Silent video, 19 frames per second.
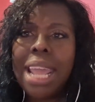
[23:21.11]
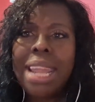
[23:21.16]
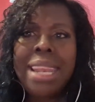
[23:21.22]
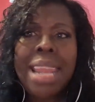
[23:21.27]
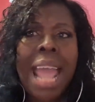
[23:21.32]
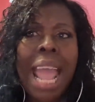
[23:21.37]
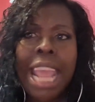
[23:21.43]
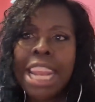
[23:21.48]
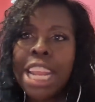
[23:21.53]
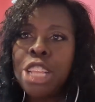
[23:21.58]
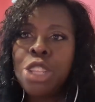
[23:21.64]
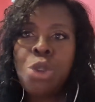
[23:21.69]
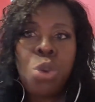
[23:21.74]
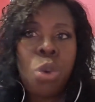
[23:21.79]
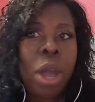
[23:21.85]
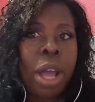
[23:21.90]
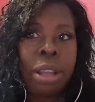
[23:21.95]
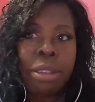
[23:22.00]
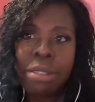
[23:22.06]
Yeah,
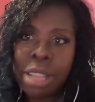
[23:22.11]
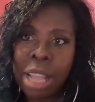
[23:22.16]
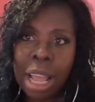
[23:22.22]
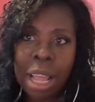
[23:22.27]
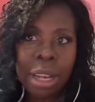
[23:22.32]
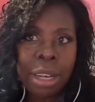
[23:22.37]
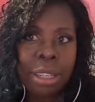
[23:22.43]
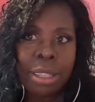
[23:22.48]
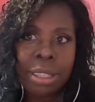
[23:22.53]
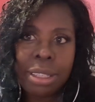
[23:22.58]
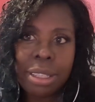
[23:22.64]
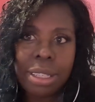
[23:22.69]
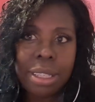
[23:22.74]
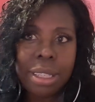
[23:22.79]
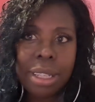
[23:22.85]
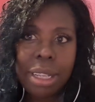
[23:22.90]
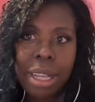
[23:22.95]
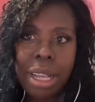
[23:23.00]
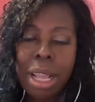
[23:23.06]
$9 and
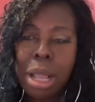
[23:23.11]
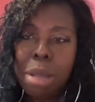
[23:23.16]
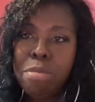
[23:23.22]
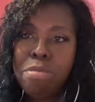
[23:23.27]
$12.